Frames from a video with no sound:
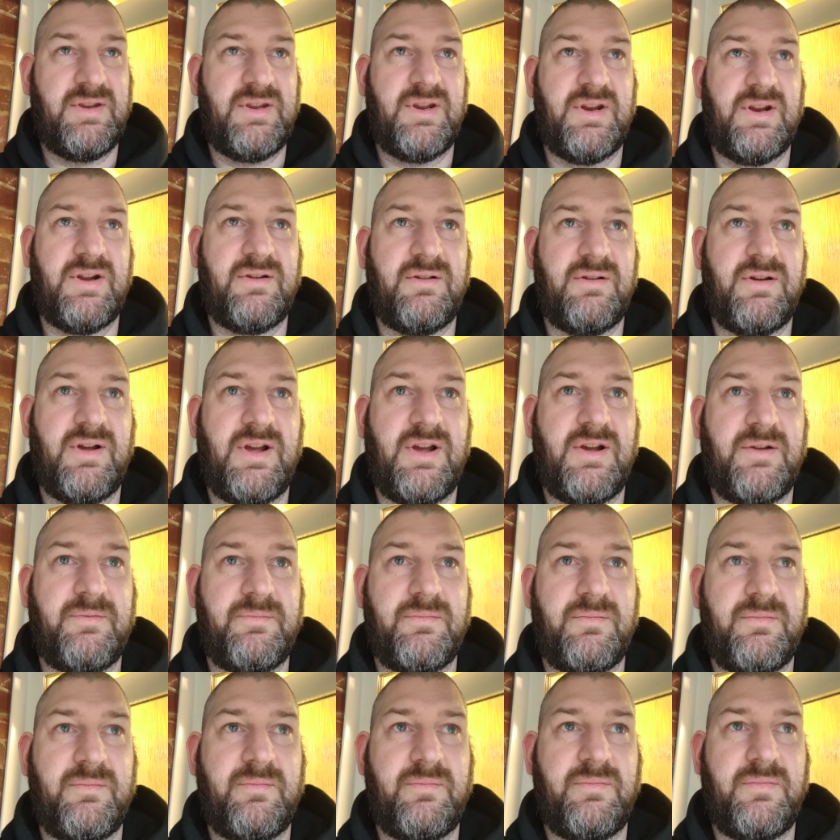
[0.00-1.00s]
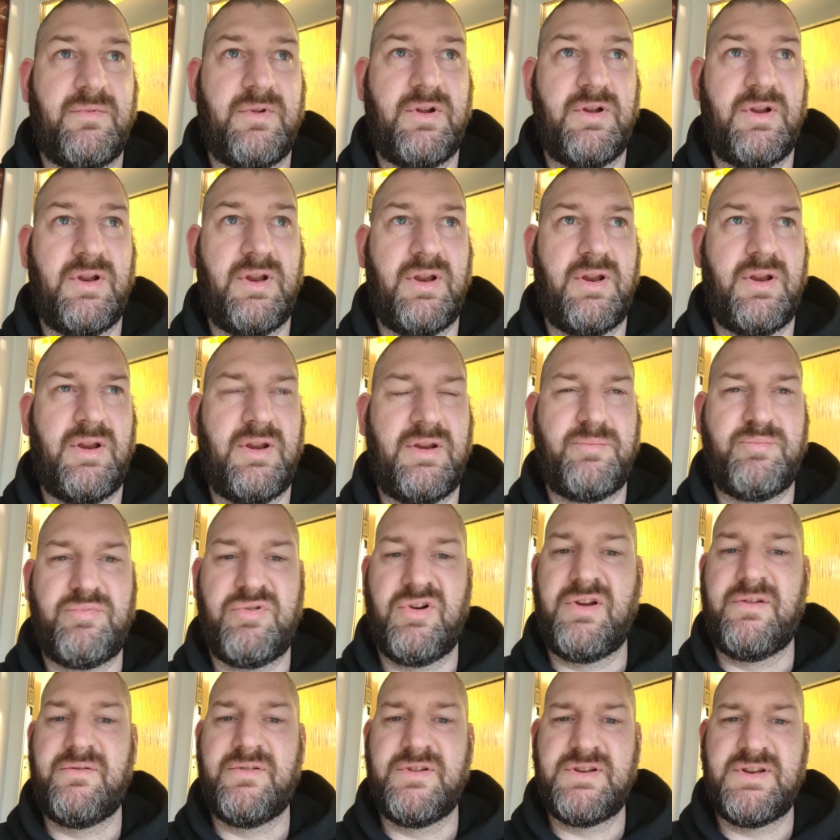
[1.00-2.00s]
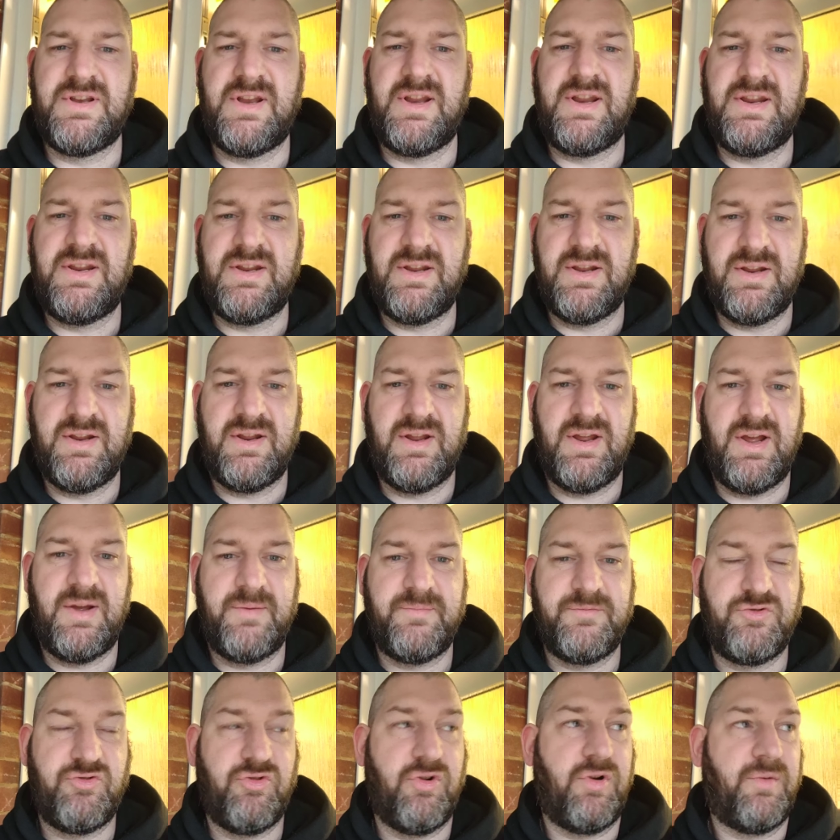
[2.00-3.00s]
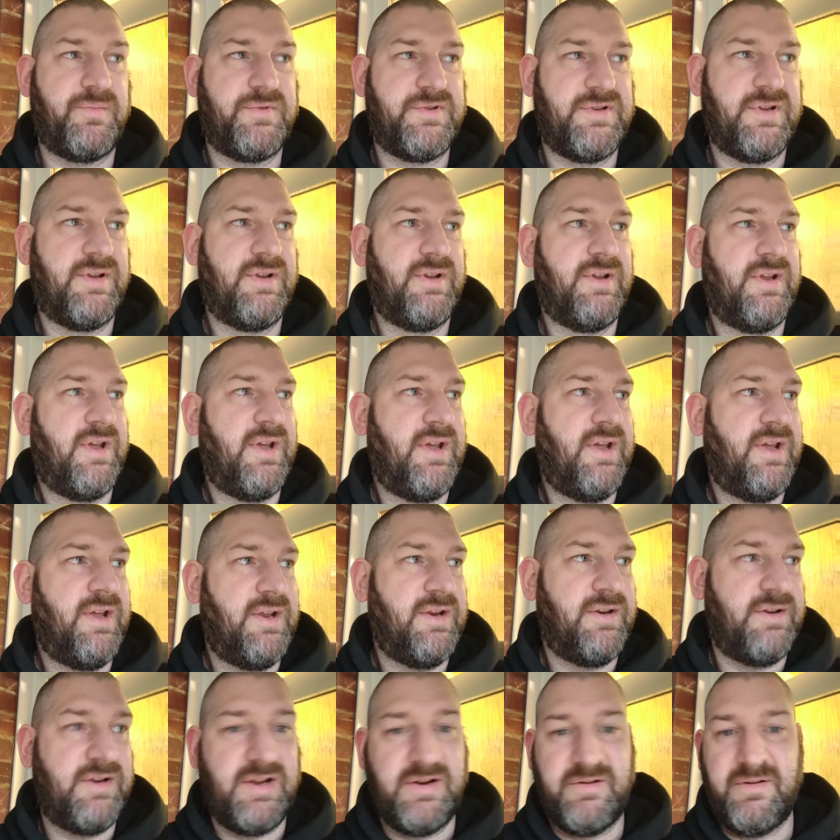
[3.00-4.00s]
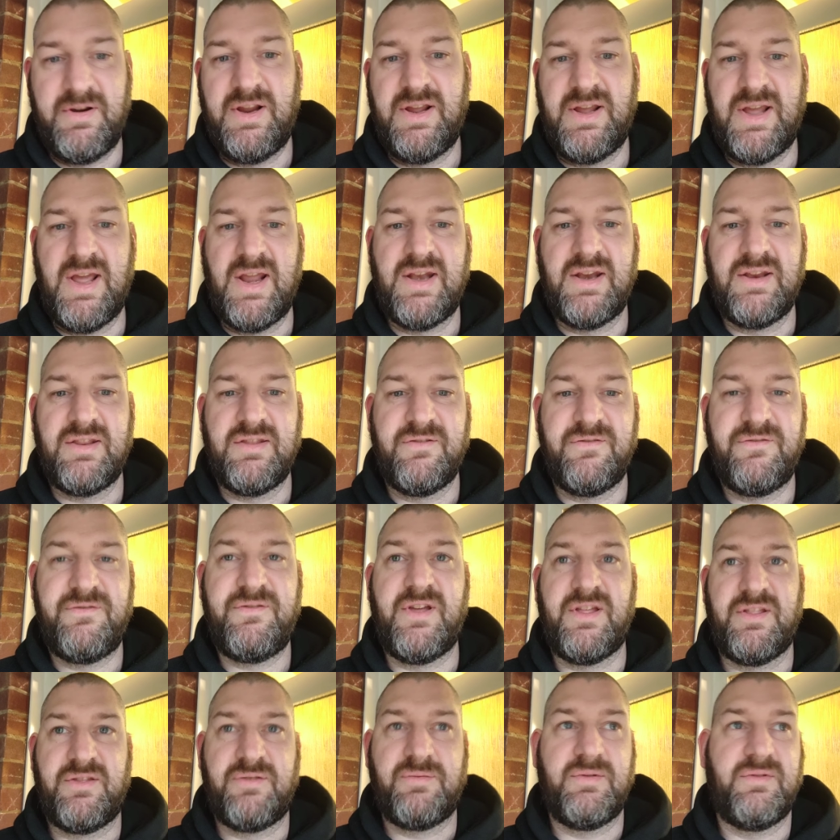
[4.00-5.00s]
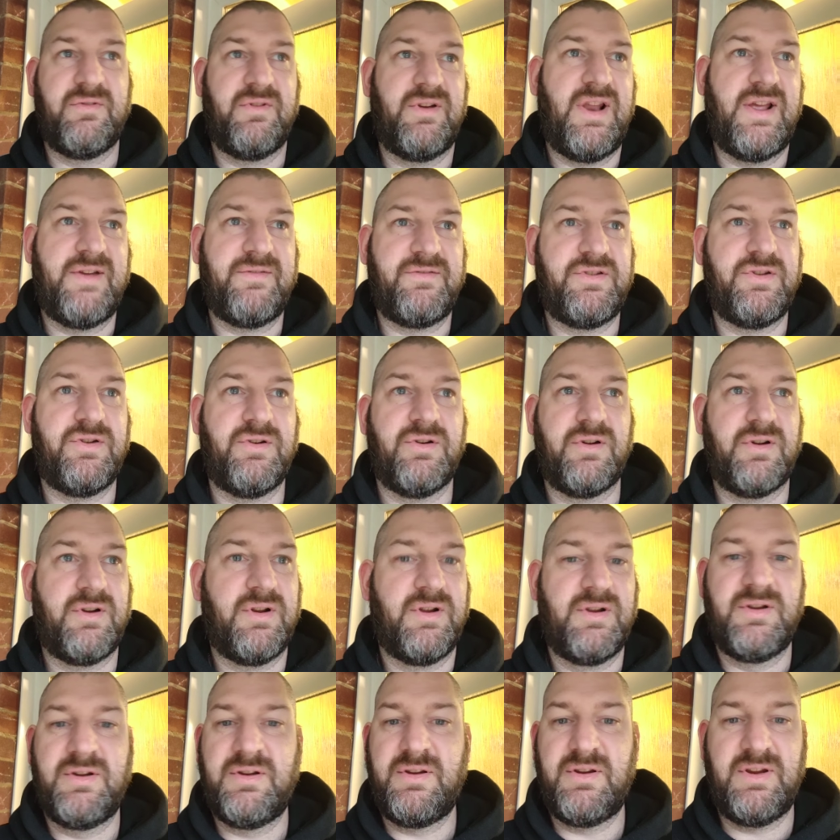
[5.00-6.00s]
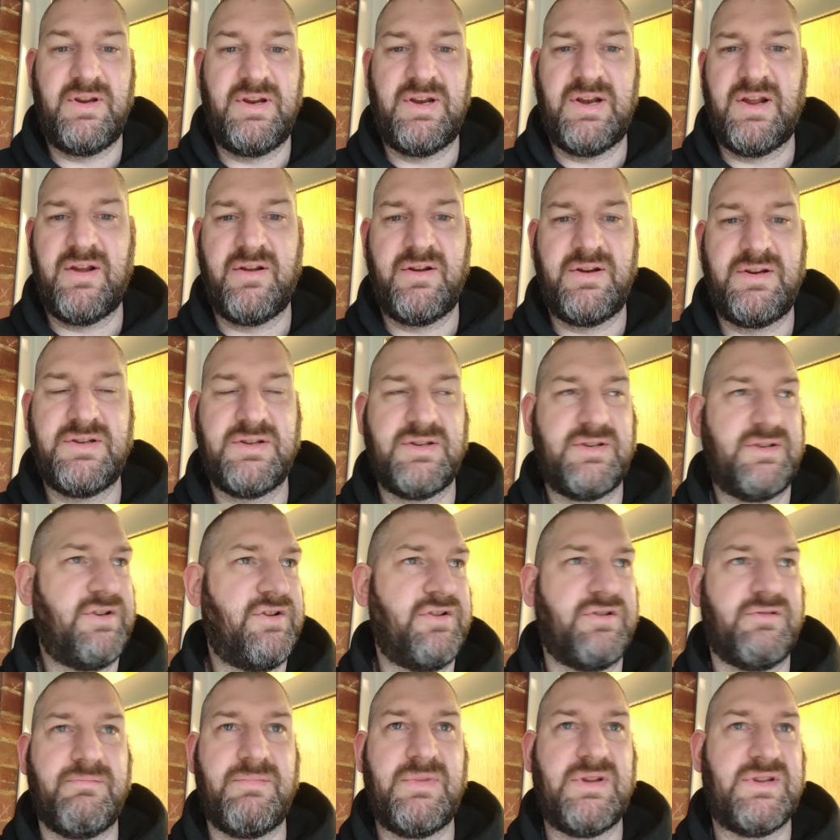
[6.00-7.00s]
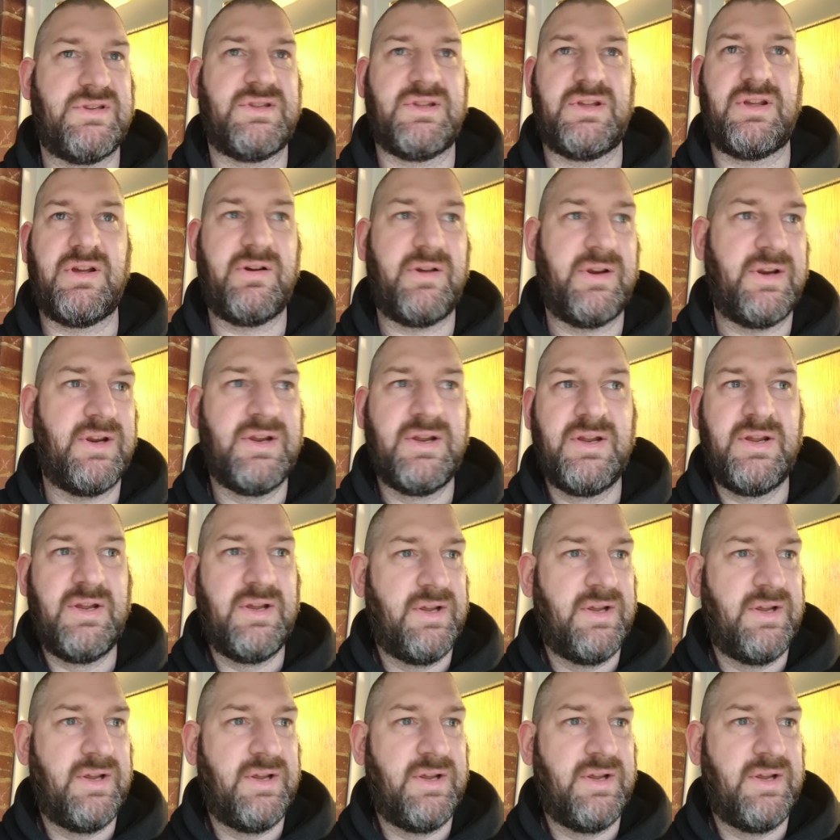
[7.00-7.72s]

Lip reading: You know, he previously dropped Nery again in the fifth with a left hook. You know, he just couldn't miss the guy.